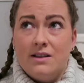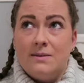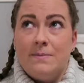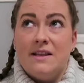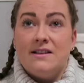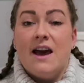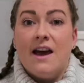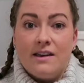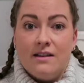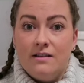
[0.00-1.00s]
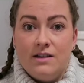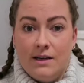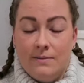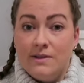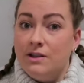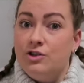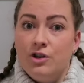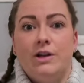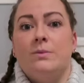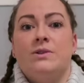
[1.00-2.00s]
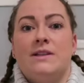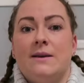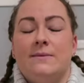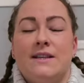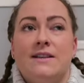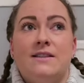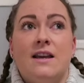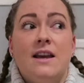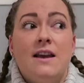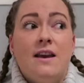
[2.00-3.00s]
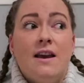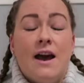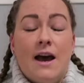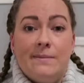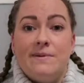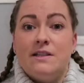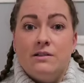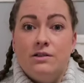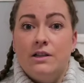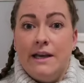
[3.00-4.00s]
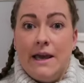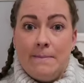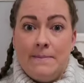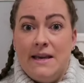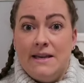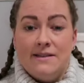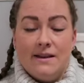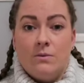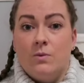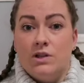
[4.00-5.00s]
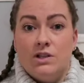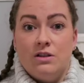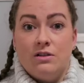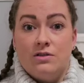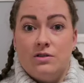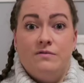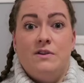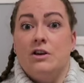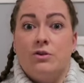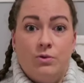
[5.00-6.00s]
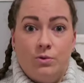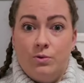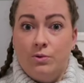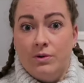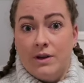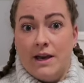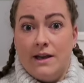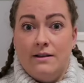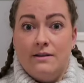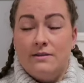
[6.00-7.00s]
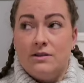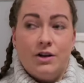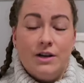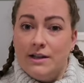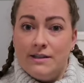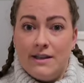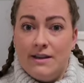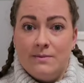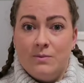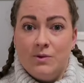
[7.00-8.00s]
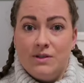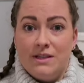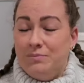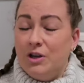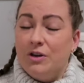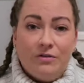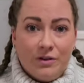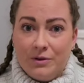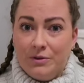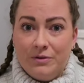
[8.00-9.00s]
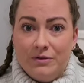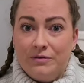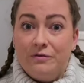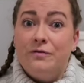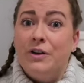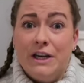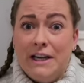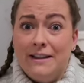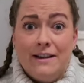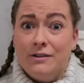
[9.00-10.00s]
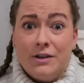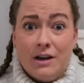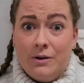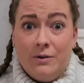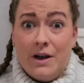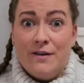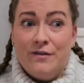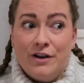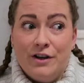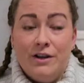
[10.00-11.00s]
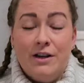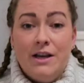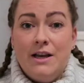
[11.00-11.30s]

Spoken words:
spectacular times, enjoyable times. It is absolutely amazing watching Sophia grow and turn into this most beautiful, funny little girl ever.